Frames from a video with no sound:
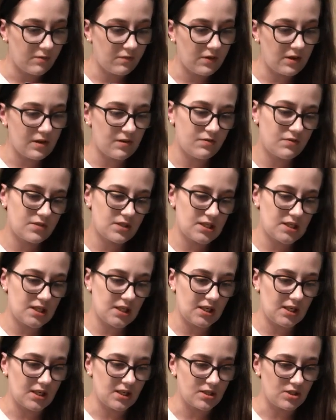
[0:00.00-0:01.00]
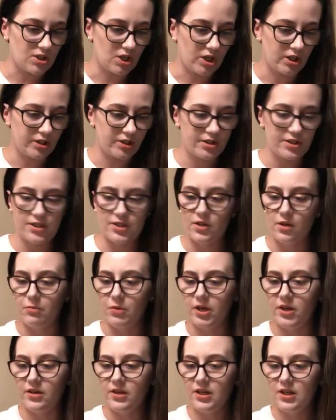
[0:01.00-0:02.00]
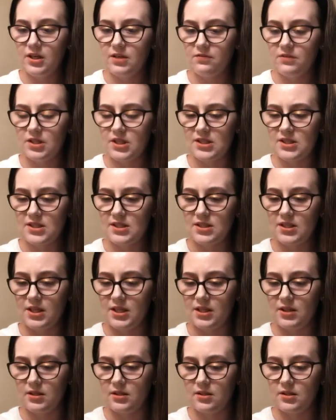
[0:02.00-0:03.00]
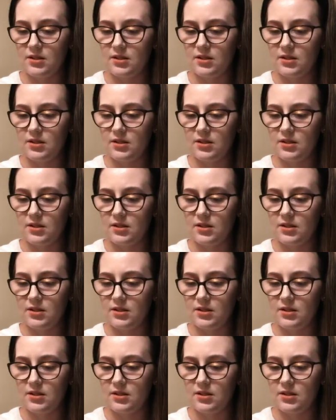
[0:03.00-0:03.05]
$15. So I'm wondering if this is like